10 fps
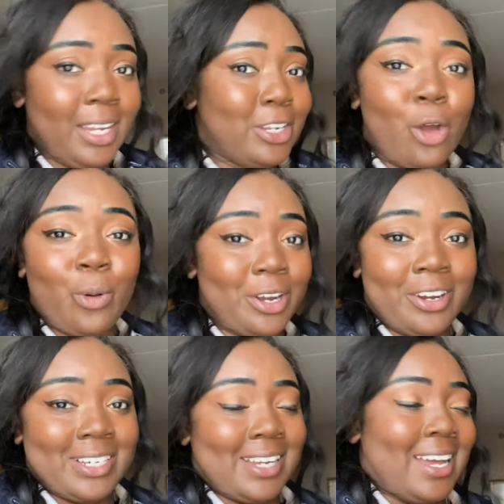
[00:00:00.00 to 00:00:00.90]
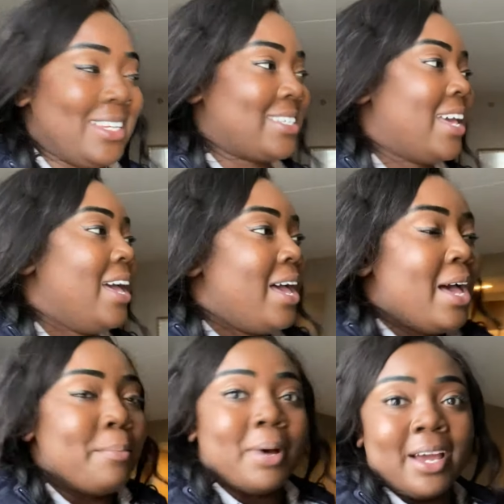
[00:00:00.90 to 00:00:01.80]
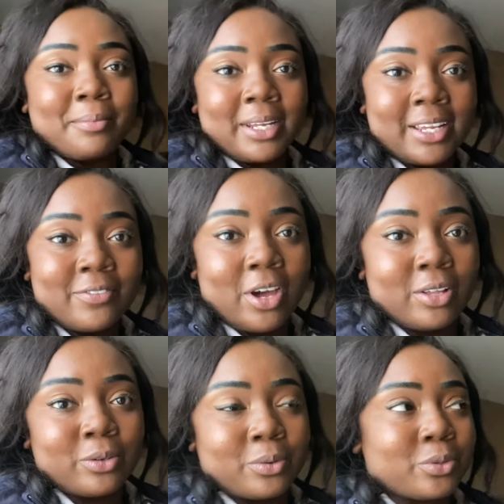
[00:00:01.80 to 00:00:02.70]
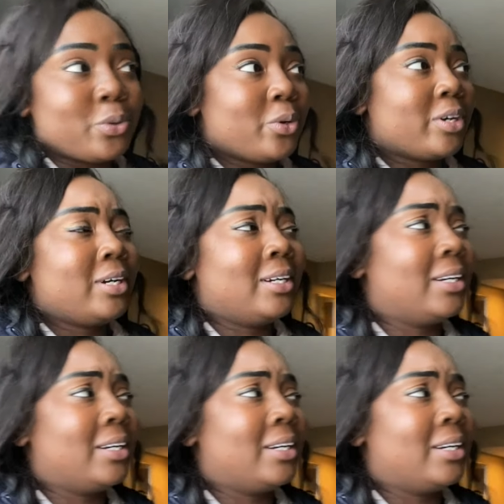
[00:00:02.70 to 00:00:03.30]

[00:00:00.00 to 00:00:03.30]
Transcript: Nowhere near as nice, but I'm going to give y'all a little tour.